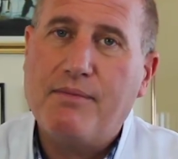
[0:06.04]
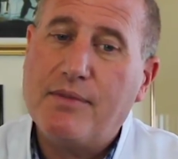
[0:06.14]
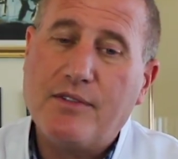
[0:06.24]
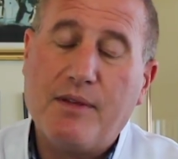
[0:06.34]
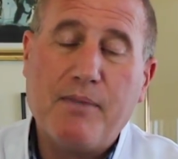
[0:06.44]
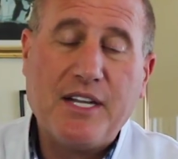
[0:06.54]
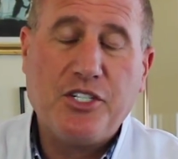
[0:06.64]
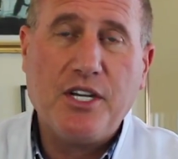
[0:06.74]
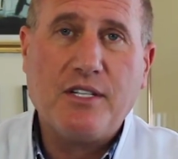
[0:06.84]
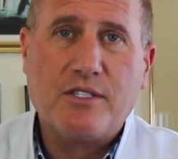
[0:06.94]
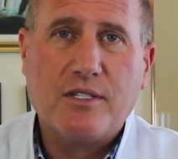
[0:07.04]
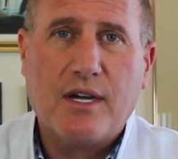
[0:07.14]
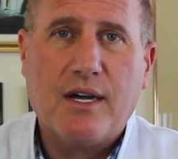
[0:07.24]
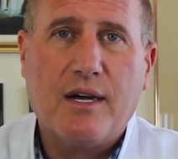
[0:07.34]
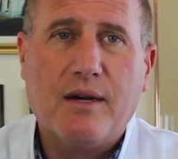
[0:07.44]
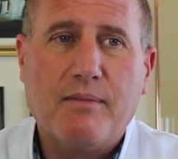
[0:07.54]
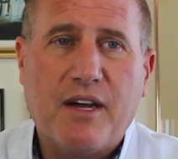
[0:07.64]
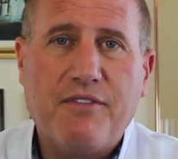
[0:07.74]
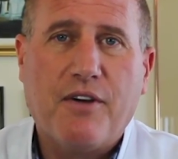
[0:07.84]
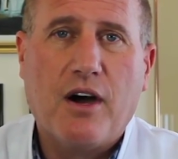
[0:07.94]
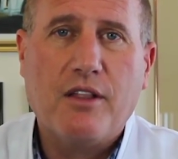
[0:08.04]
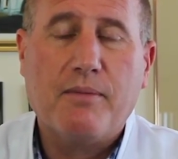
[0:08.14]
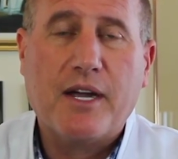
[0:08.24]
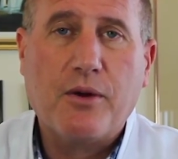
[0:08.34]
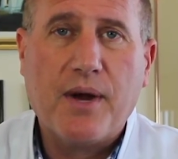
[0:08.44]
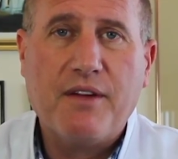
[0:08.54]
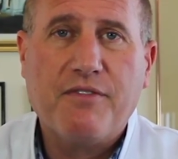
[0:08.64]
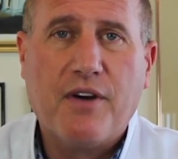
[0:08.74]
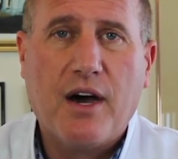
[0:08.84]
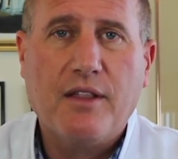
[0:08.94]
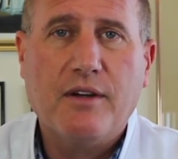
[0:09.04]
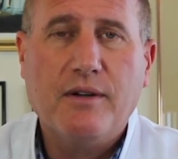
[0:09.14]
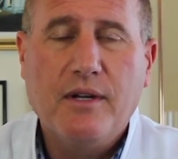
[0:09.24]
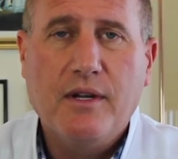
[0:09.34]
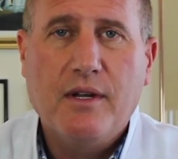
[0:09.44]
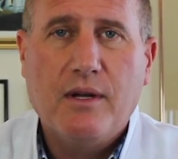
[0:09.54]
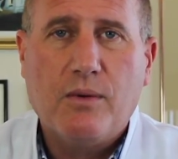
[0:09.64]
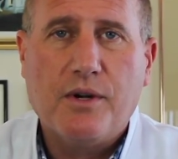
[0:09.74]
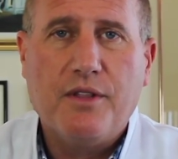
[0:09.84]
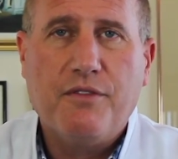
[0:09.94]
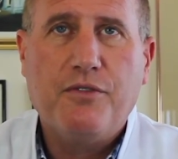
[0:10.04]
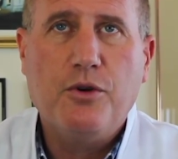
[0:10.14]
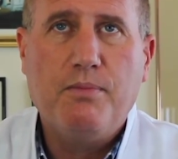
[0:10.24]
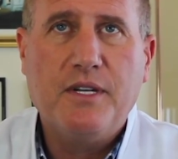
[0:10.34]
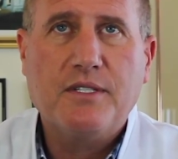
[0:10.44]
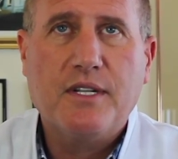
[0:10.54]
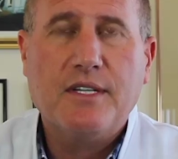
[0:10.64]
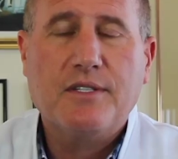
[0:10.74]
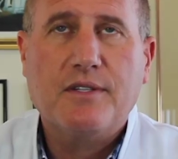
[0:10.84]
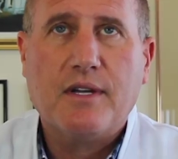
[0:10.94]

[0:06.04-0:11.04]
It's in my genes. My father, my grandfather were in the food business.